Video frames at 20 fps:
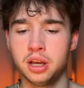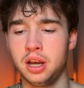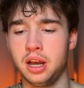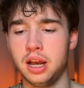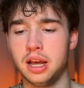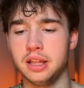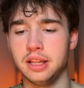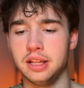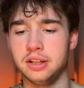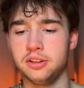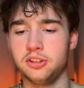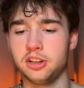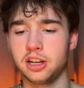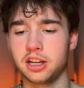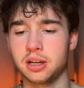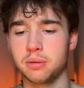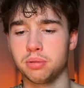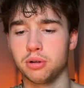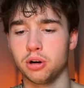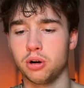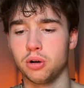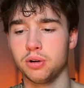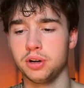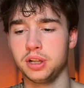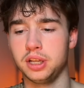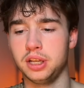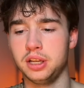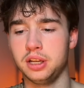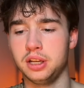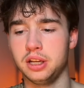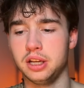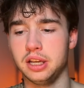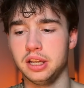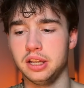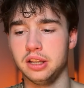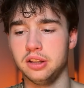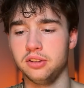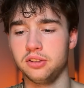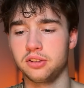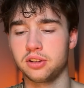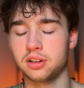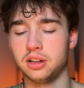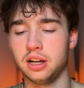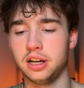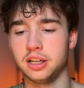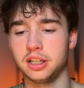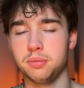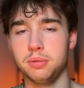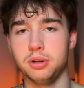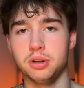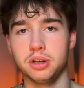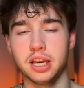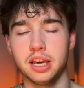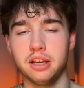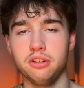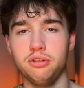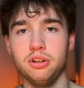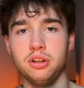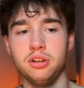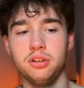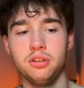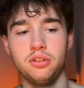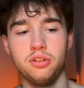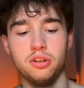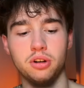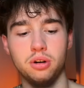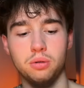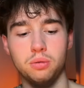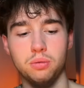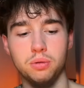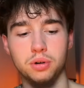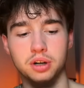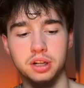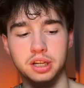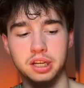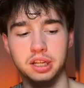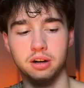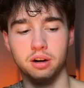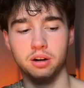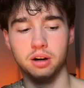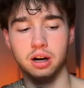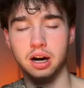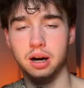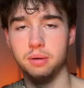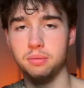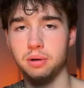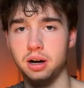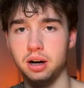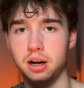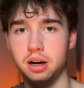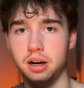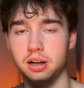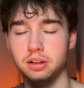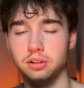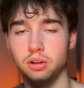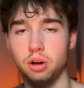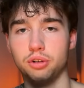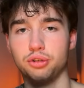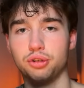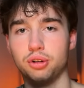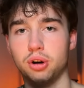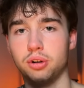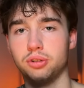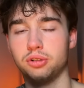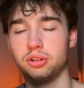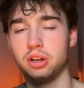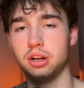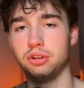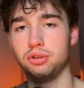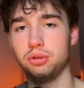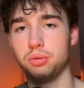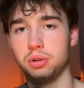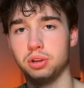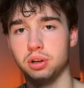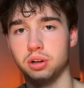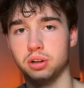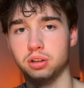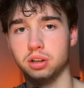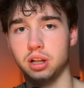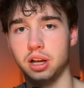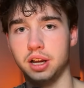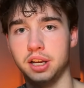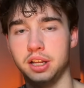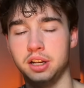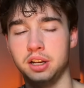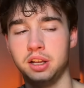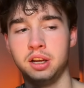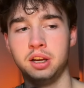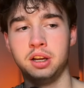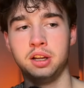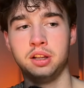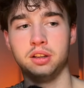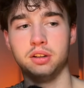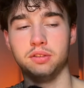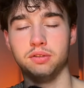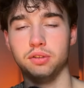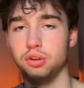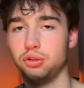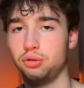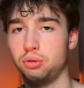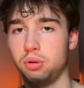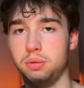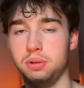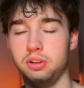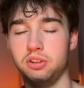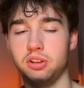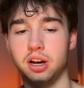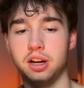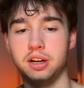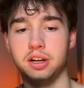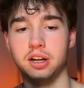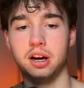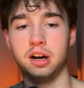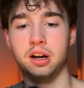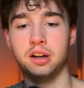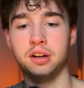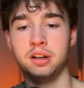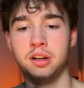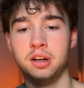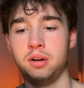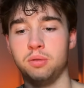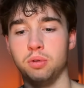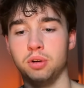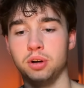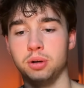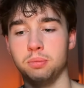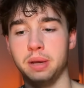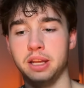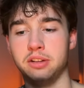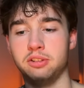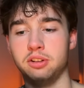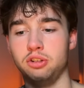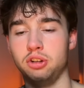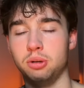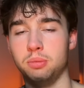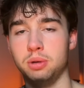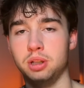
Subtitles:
And then second priority is client communication. So we're going to get our launch call scheduled with our client. The first one we signed on, we're going to message him in